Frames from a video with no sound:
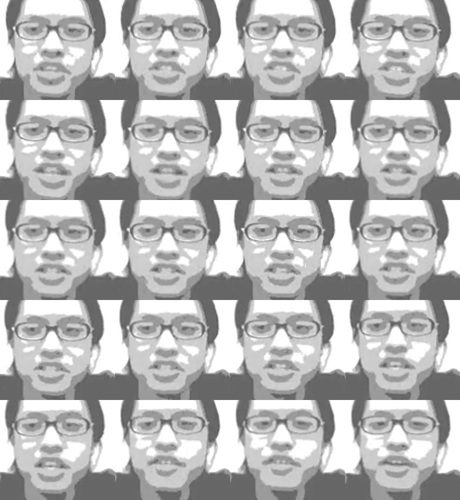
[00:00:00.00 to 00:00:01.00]
of
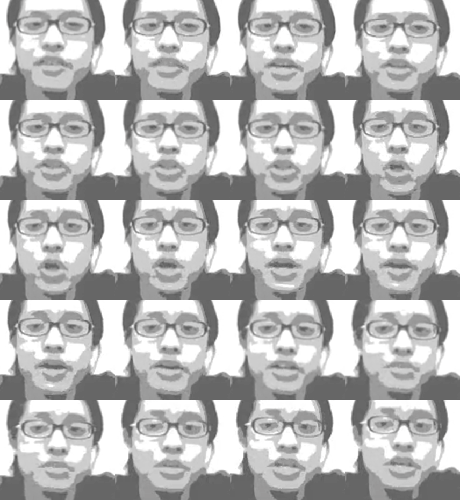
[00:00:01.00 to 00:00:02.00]
producing sentences, even
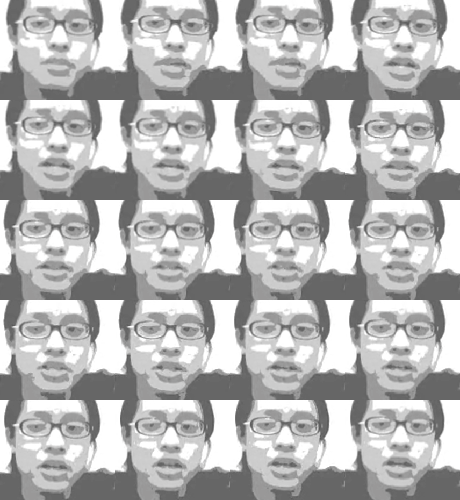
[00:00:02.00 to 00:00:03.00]
if they start out as
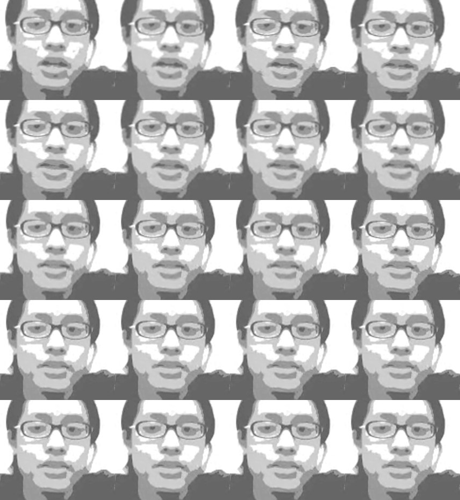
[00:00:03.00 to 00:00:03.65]
being meaningless.